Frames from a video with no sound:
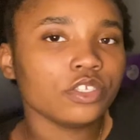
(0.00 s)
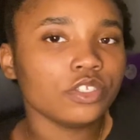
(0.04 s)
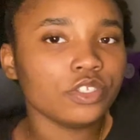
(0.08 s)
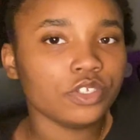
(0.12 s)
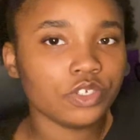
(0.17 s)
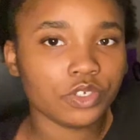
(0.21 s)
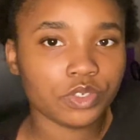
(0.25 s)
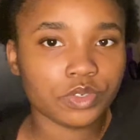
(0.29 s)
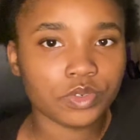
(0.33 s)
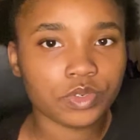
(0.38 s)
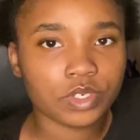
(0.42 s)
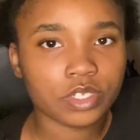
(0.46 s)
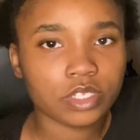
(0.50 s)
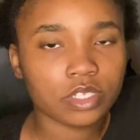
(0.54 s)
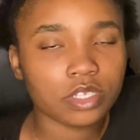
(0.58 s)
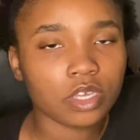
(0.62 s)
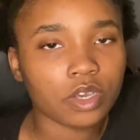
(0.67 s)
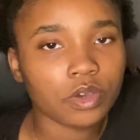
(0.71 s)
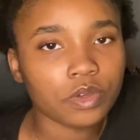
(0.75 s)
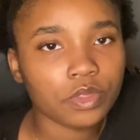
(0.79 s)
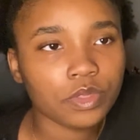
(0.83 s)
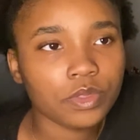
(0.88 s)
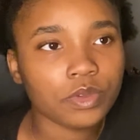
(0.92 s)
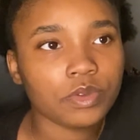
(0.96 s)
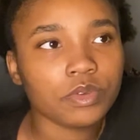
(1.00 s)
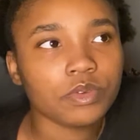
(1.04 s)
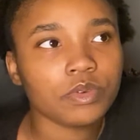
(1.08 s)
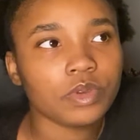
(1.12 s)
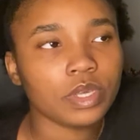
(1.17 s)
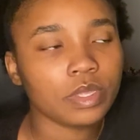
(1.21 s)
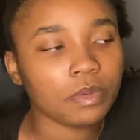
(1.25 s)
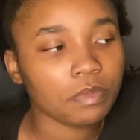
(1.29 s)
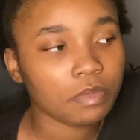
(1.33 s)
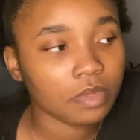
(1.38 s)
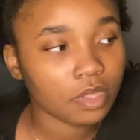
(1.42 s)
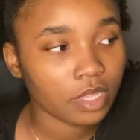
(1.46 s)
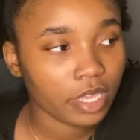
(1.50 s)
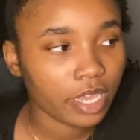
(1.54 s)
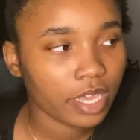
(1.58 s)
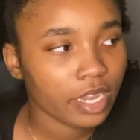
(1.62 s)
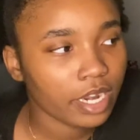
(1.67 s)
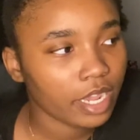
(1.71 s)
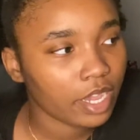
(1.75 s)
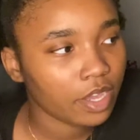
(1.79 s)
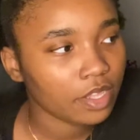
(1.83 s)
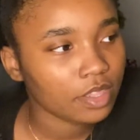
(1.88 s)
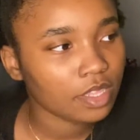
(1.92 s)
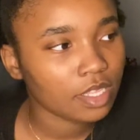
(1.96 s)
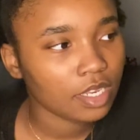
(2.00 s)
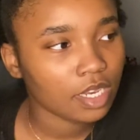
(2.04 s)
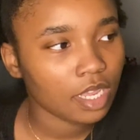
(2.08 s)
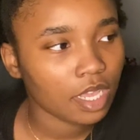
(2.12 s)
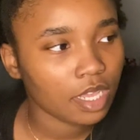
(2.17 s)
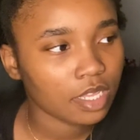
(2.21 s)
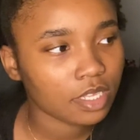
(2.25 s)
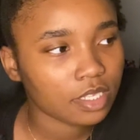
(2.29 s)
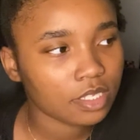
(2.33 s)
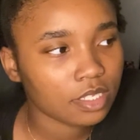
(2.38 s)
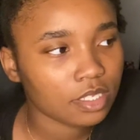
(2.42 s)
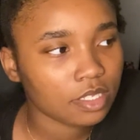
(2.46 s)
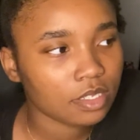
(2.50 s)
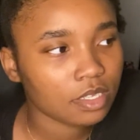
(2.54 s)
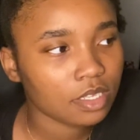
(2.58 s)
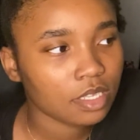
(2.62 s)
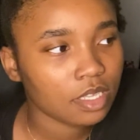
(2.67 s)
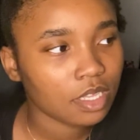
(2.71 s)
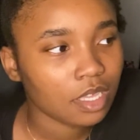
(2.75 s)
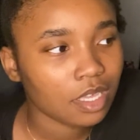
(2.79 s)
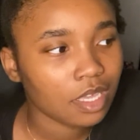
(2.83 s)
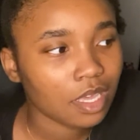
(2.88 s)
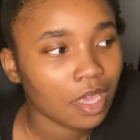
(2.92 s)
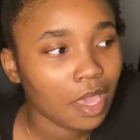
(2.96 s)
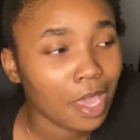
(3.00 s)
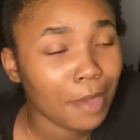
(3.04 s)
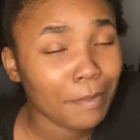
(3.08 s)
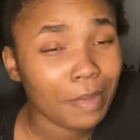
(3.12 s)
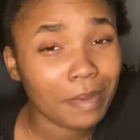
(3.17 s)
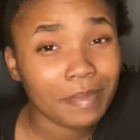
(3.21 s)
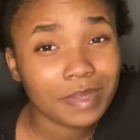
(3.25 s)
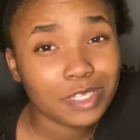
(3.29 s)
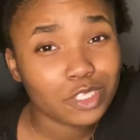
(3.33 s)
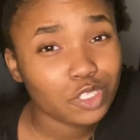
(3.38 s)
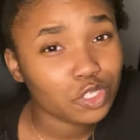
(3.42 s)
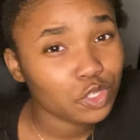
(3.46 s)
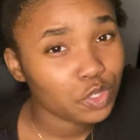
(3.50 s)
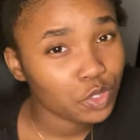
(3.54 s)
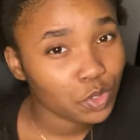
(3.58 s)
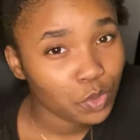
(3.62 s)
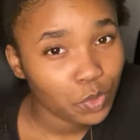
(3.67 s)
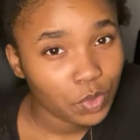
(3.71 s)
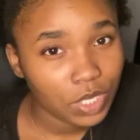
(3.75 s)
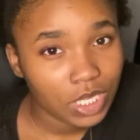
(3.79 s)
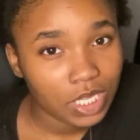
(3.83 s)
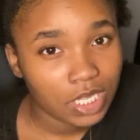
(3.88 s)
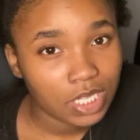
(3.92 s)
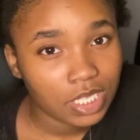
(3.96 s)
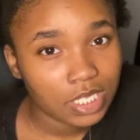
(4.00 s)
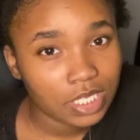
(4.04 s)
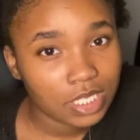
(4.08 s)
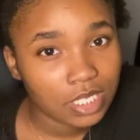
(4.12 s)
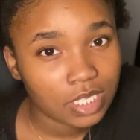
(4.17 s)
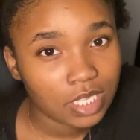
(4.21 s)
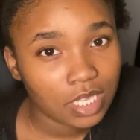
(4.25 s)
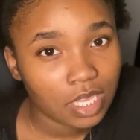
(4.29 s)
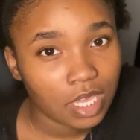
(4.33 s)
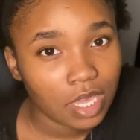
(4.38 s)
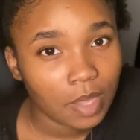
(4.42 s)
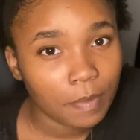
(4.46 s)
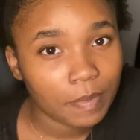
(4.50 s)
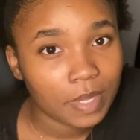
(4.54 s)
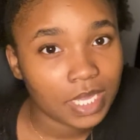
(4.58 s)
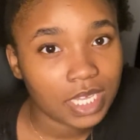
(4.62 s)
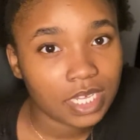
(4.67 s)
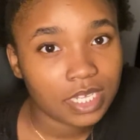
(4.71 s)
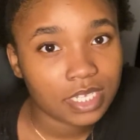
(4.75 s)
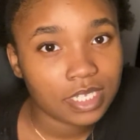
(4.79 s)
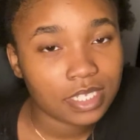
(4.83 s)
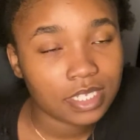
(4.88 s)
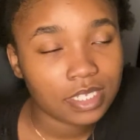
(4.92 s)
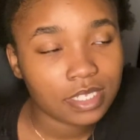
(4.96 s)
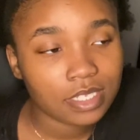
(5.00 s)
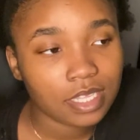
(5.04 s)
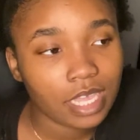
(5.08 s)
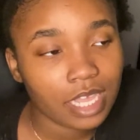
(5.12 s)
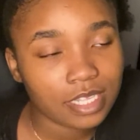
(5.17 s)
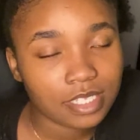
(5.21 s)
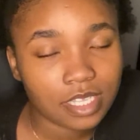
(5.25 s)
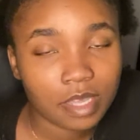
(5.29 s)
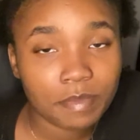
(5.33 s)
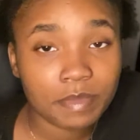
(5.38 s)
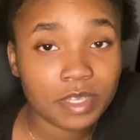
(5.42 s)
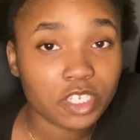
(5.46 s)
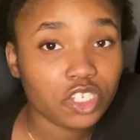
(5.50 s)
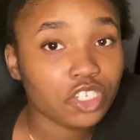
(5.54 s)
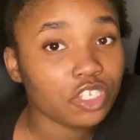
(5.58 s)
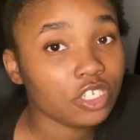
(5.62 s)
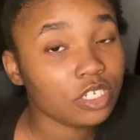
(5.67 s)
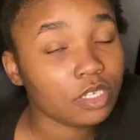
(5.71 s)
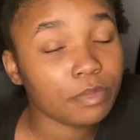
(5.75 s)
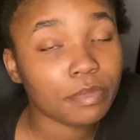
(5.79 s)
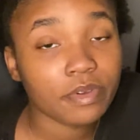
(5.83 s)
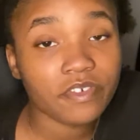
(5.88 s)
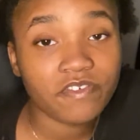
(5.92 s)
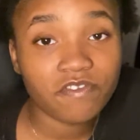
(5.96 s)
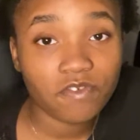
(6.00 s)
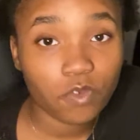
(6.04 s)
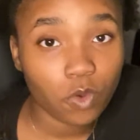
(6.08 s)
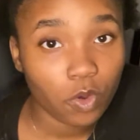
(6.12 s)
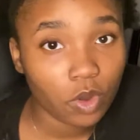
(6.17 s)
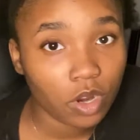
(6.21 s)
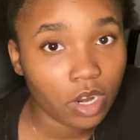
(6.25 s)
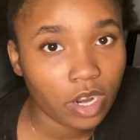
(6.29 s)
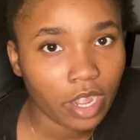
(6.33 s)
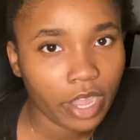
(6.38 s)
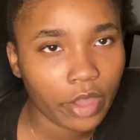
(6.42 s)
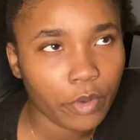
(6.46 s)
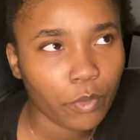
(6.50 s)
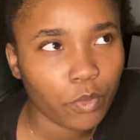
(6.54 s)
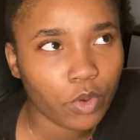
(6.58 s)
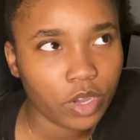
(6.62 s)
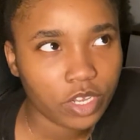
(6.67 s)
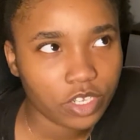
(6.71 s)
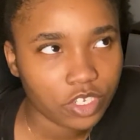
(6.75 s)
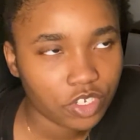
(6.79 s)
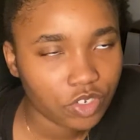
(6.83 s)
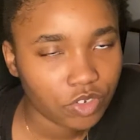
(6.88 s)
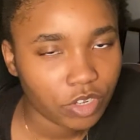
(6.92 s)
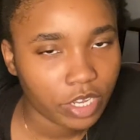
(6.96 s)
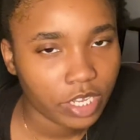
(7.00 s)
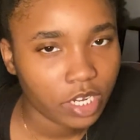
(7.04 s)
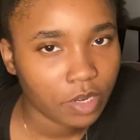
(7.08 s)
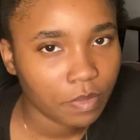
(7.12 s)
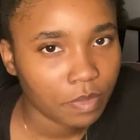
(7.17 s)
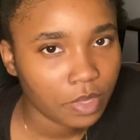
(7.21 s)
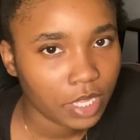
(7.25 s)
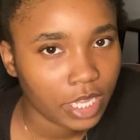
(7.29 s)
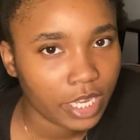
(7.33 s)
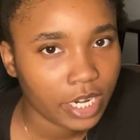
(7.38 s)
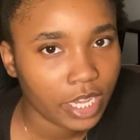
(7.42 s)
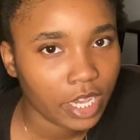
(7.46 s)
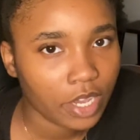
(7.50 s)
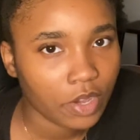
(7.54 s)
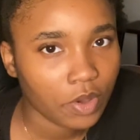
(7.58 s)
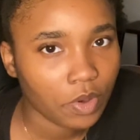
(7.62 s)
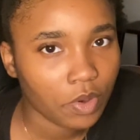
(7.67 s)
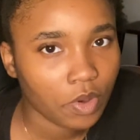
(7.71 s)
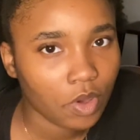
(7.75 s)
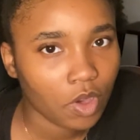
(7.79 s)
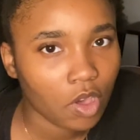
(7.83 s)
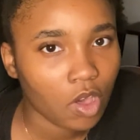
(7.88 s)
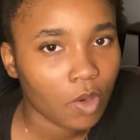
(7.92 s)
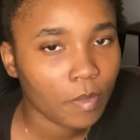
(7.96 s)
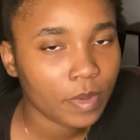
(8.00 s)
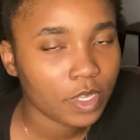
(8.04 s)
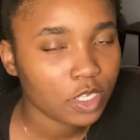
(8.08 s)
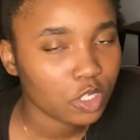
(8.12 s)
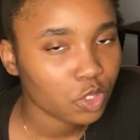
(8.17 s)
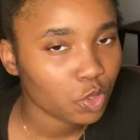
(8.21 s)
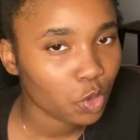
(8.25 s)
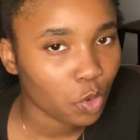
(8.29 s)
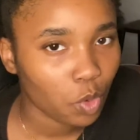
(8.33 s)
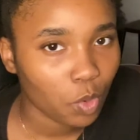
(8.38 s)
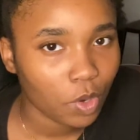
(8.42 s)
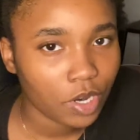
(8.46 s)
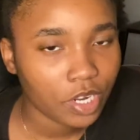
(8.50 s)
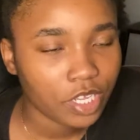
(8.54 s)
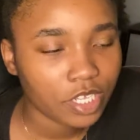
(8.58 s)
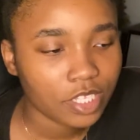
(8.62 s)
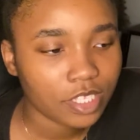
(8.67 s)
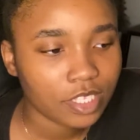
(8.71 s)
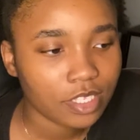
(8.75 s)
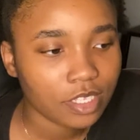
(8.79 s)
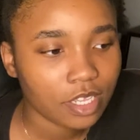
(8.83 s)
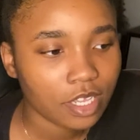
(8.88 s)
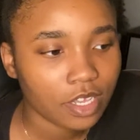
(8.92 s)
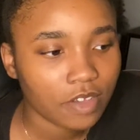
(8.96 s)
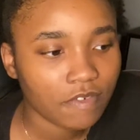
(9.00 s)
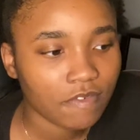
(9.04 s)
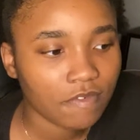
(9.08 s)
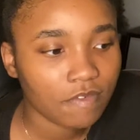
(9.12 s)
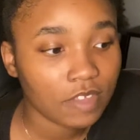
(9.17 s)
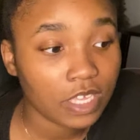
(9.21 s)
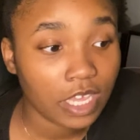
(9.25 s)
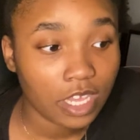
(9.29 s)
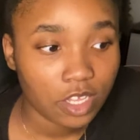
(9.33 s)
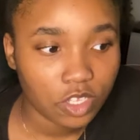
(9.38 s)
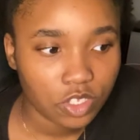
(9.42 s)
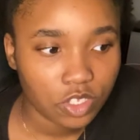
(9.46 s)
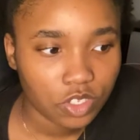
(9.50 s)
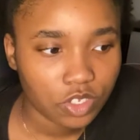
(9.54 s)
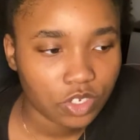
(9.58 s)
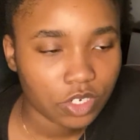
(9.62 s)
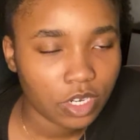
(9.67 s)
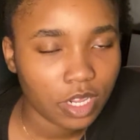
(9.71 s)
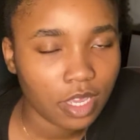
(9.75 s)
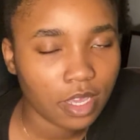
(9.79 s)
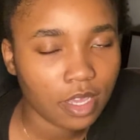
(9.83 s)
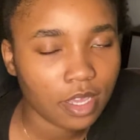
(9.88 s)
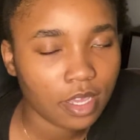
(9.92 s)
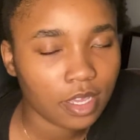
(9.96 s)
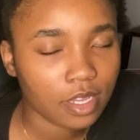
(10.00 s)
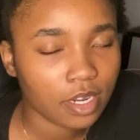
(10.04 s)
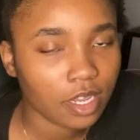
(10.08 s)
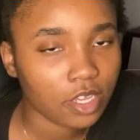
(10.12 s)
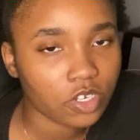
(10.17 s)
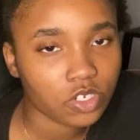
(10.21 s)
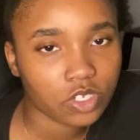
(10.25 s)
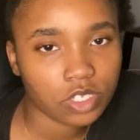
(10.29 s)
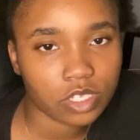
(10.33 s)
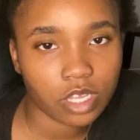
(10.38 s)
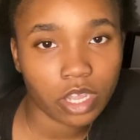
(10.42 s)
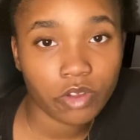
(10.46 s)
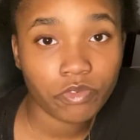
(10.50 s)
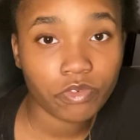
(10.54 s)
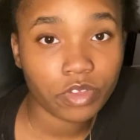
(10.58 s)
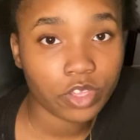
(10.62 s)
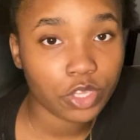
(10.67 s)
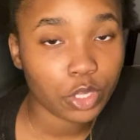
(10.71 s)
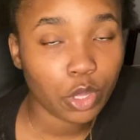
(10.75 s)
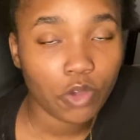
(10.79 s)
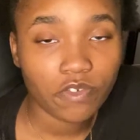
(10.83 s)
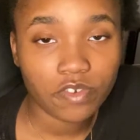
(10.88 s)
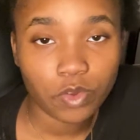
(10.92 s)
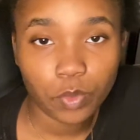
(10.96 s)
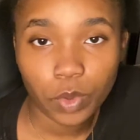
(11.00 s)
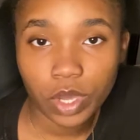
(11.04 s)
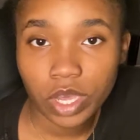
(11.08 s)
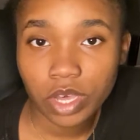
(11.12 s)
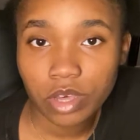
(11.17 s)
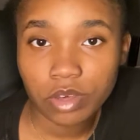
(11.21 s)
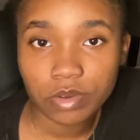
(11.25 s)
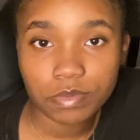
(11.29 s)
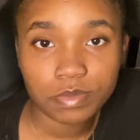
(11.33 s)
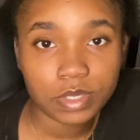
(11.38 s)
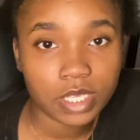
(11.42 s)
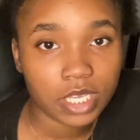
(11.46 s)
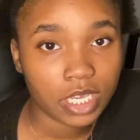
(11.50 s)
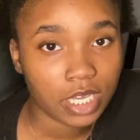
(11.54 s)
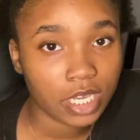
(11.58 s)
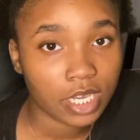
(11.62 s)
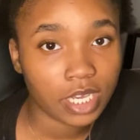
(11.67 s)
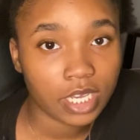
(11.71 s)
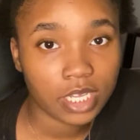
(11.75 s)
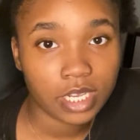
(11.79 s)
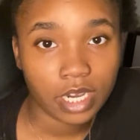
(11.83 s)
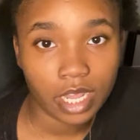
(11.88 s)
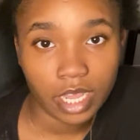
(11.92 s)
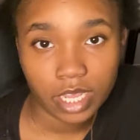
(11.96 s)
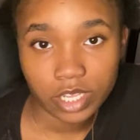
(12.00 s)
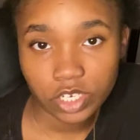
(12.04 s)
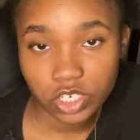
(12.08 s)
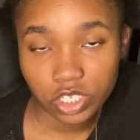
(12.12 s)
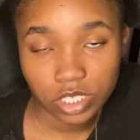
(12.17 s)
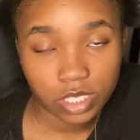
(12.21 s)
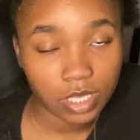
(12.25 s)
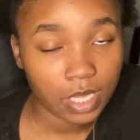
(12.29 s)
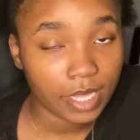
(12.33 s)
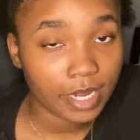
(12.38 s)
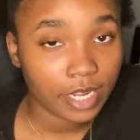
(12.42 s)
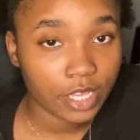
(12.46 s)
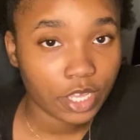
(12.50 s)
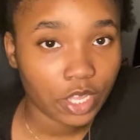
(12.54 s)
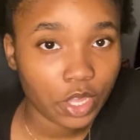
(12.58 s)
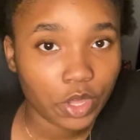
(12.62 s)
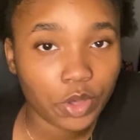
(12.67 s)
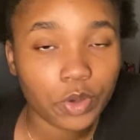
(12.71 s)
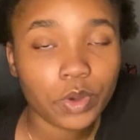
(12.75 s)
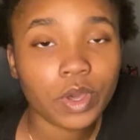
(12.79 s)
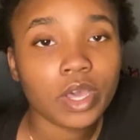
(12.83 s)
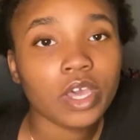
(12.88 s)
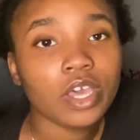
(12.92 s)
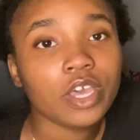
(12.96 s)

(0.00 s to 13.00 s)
to do is go through and plan out the next maybe two weeks because as I mentioned before, I was trying to plan out all my schoolwork and stuff yesterday and I just got really overwhelmed and I just let it go.